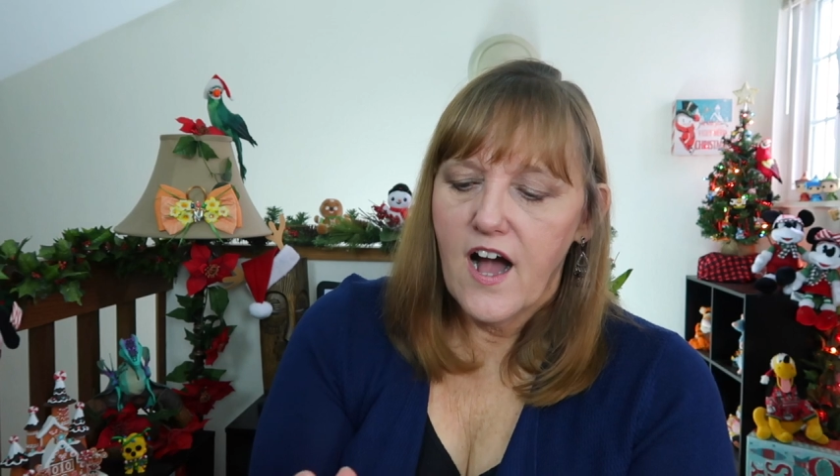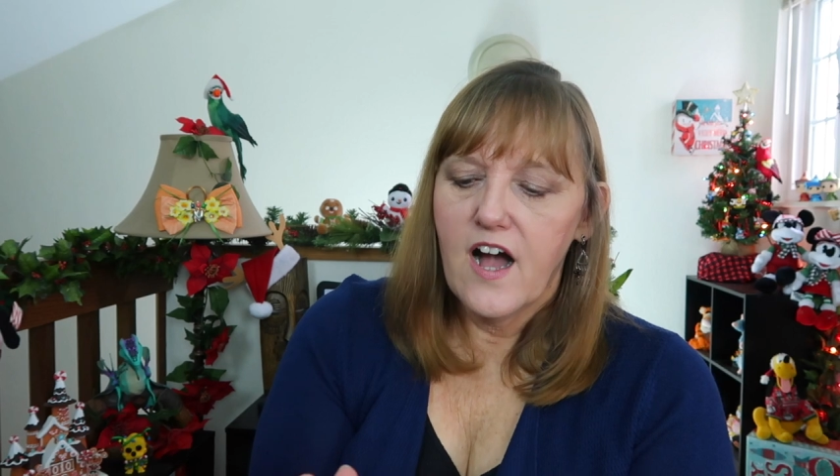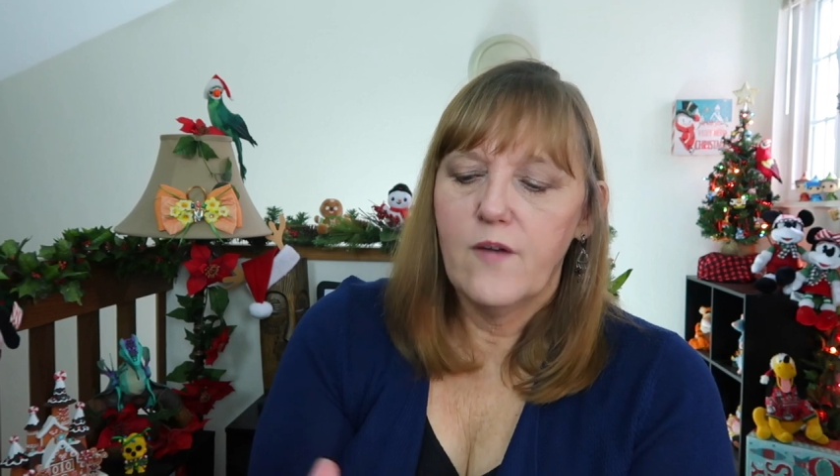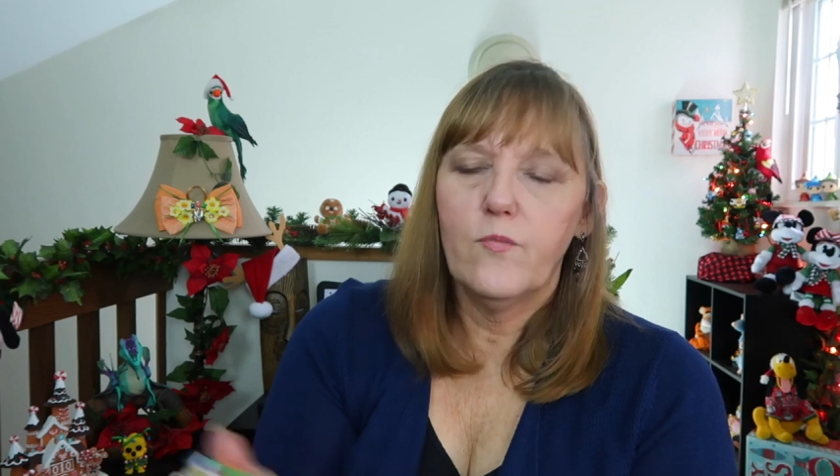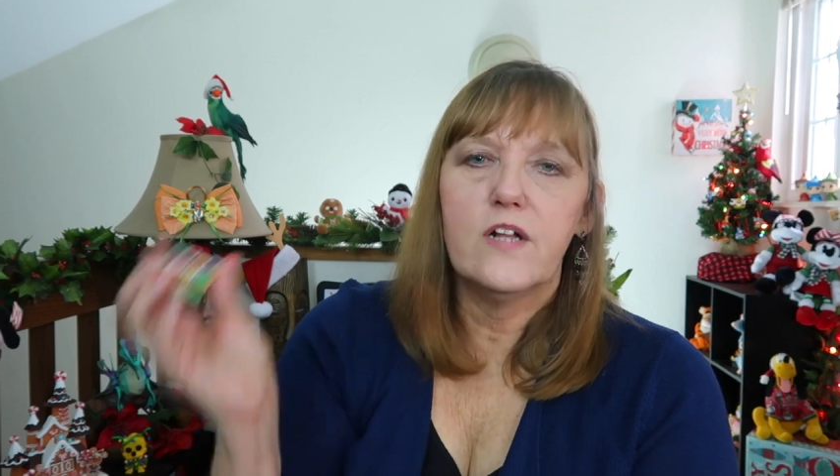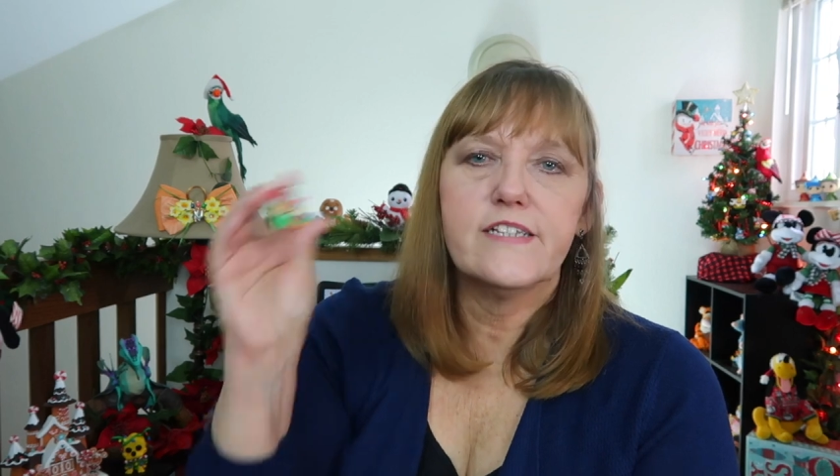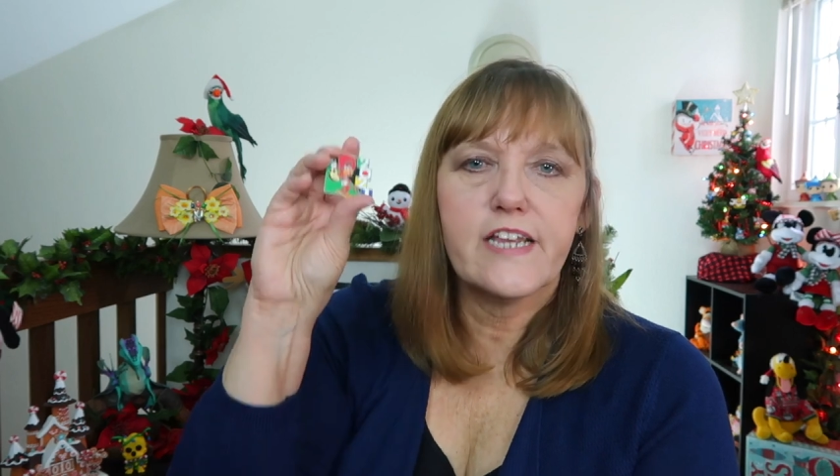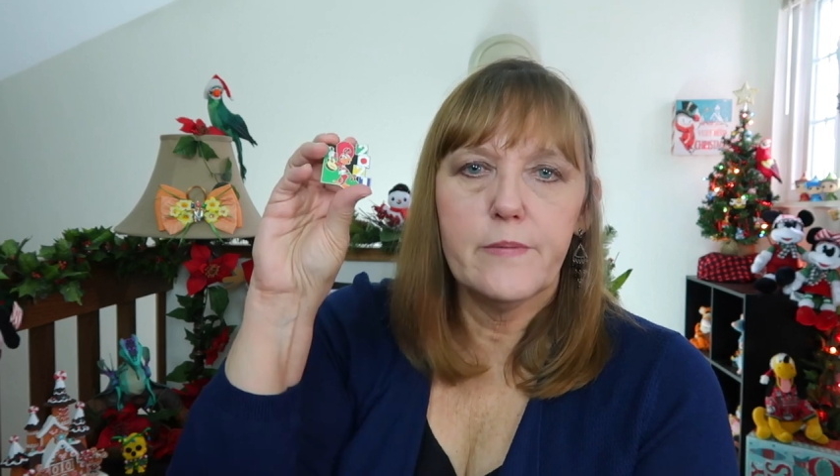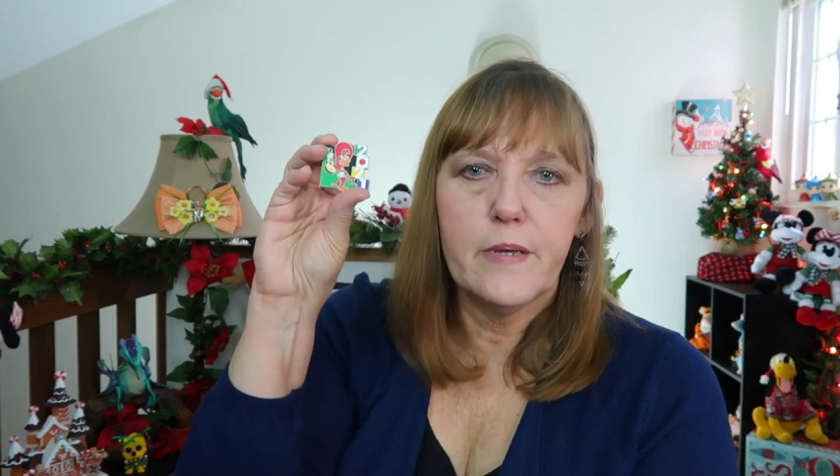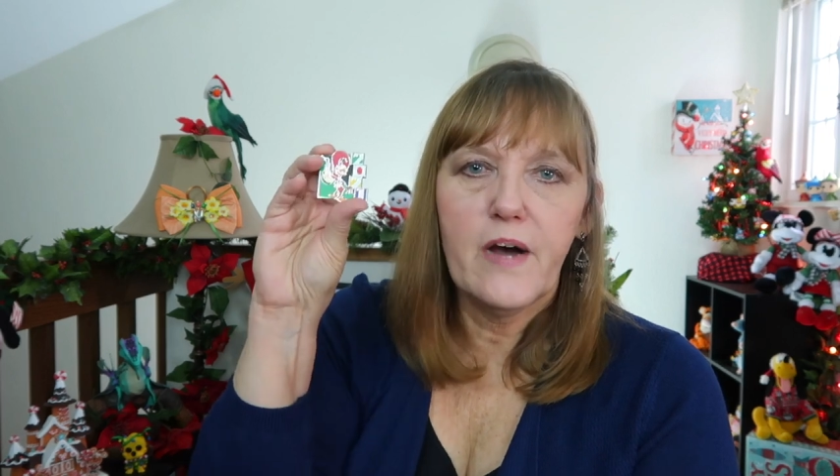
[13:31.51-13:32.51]
uh, well, it's
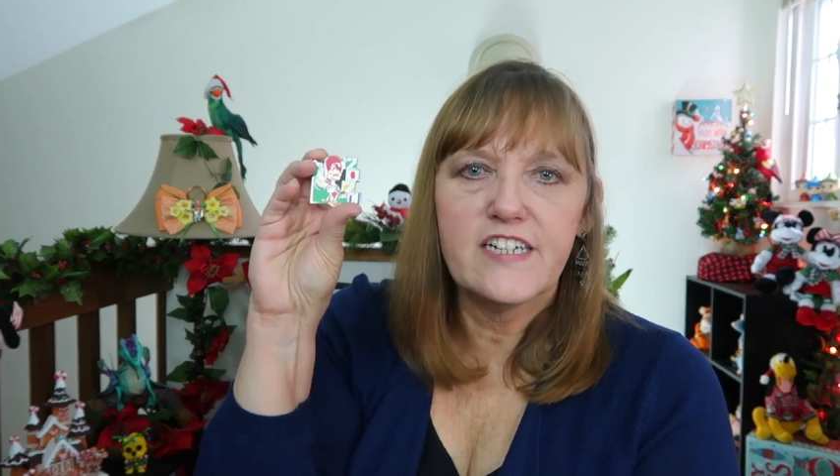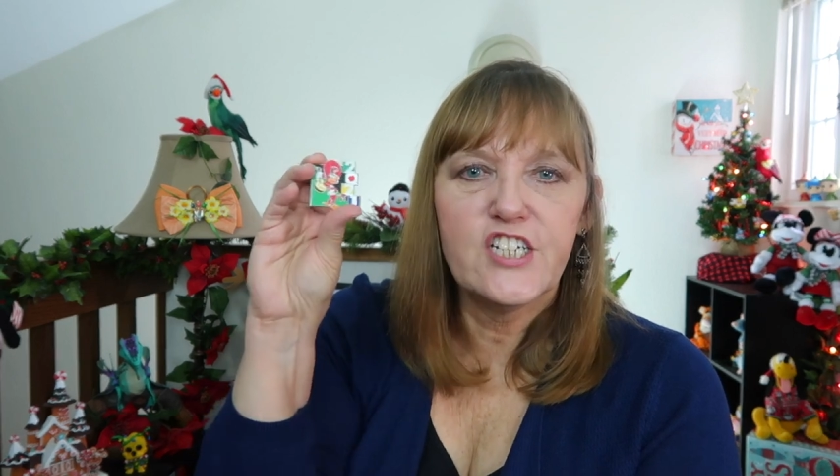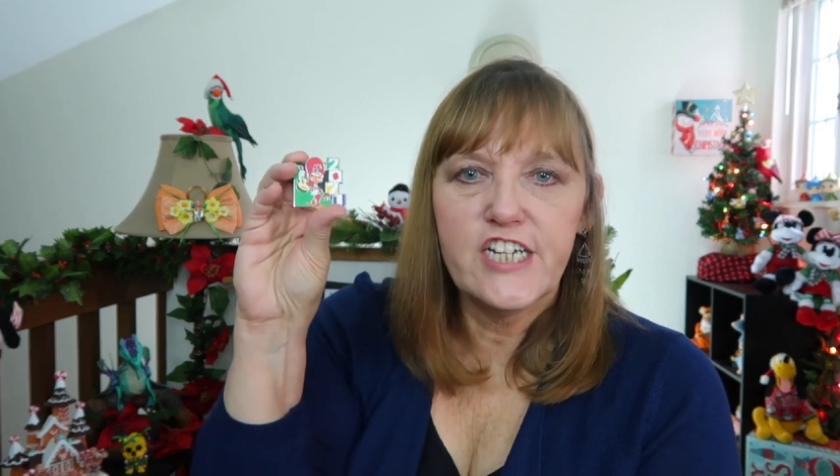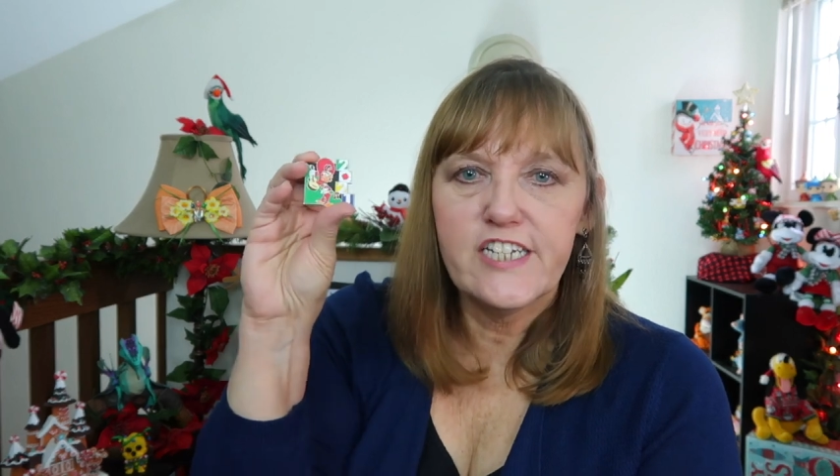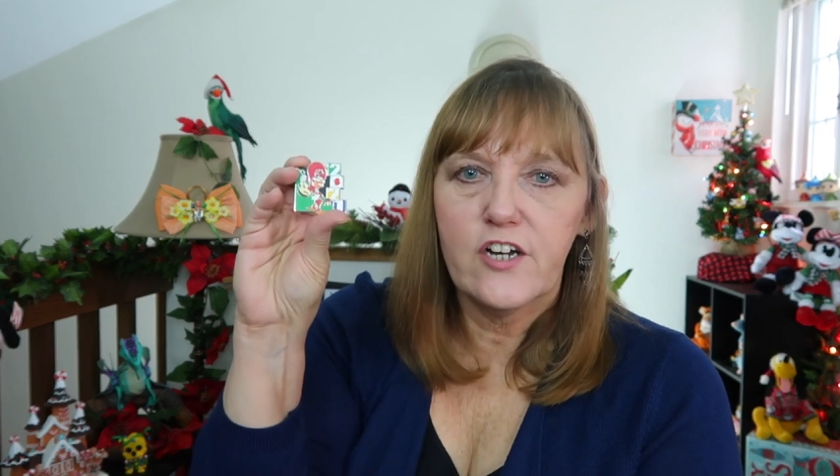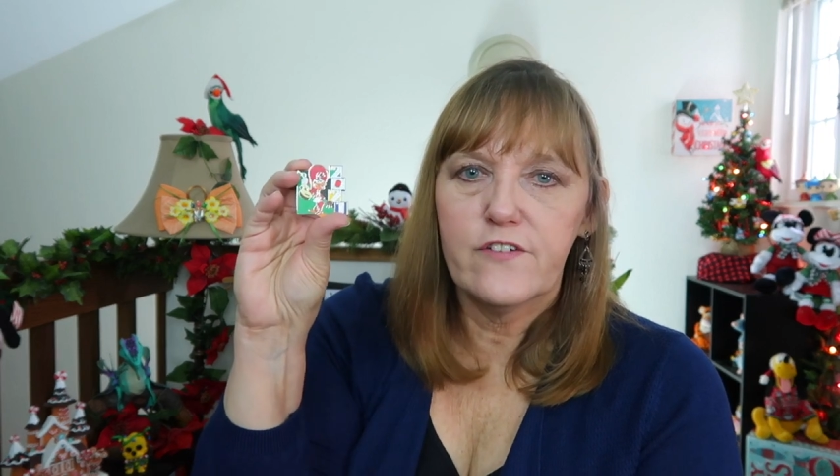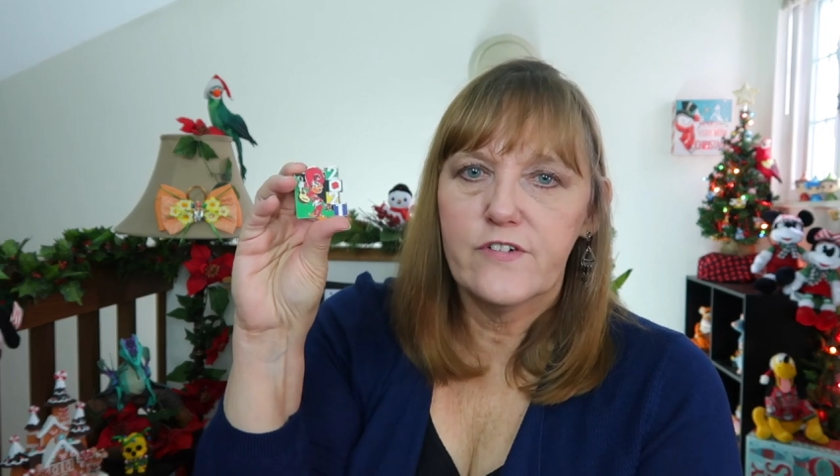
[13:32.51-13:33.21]
gonna be Panchito